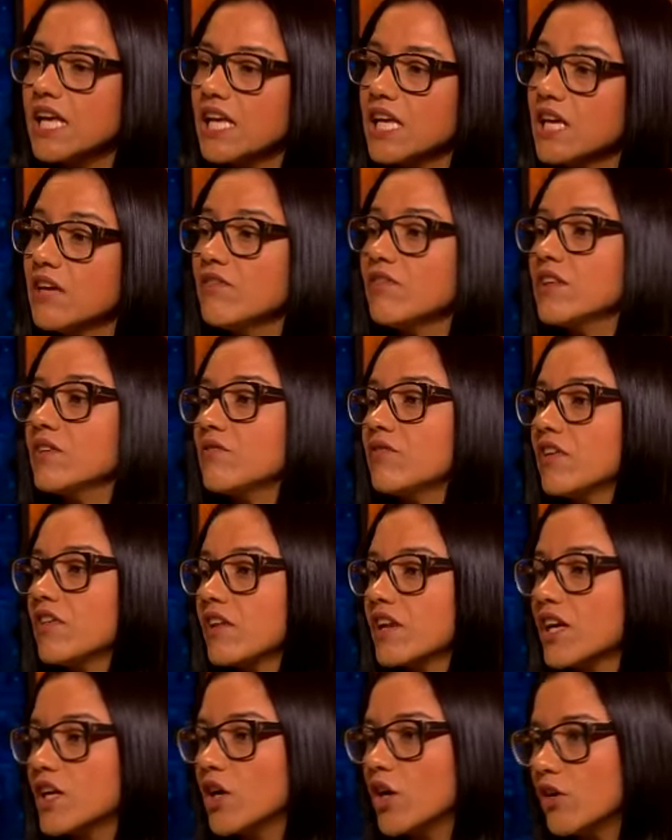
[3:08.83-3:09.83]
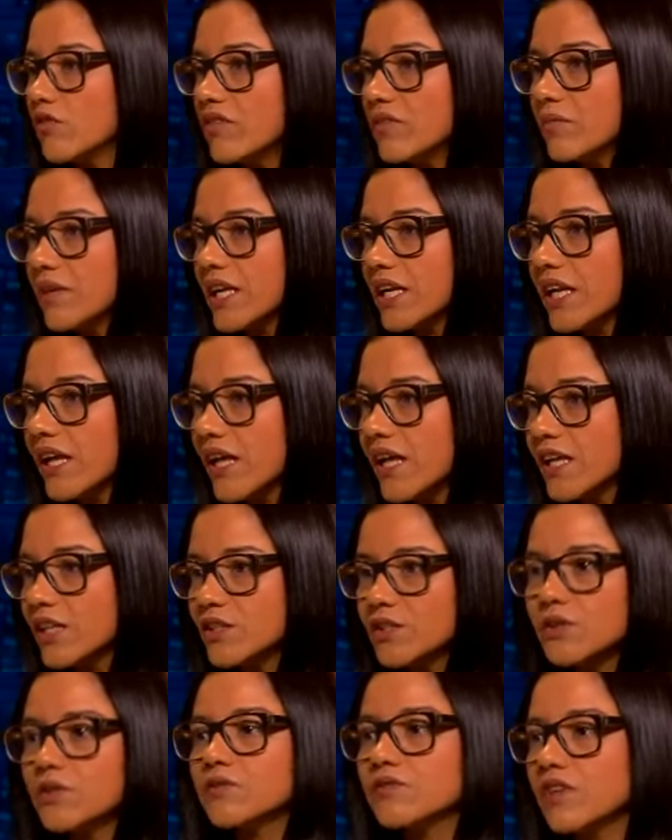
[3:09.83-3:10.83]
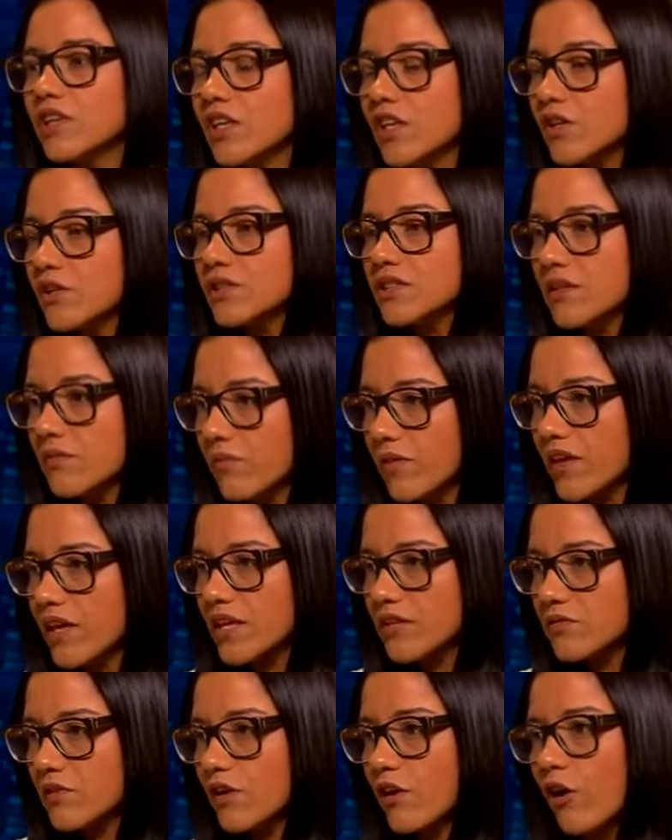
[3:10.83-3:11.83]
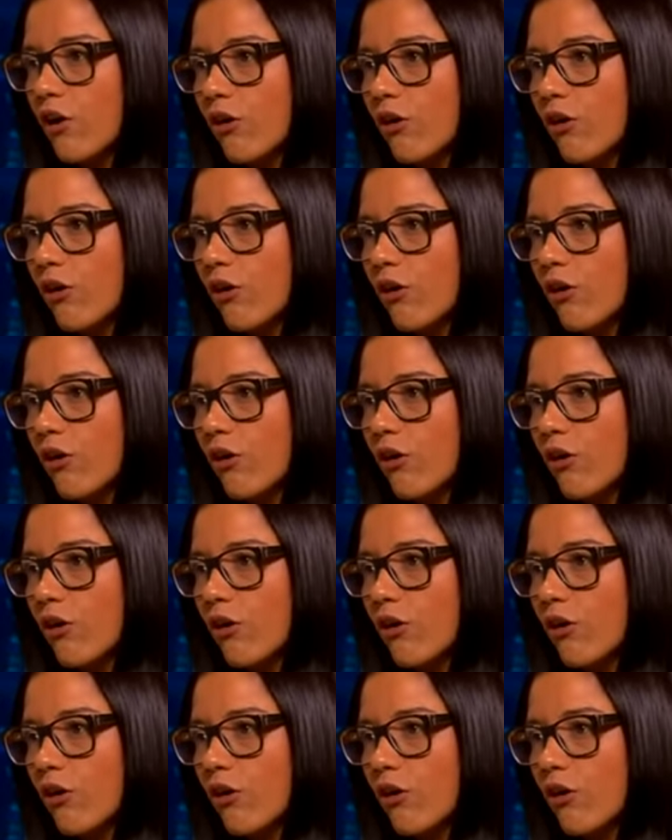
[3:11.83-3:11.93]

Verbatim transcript: if the federal government don't renew TPS for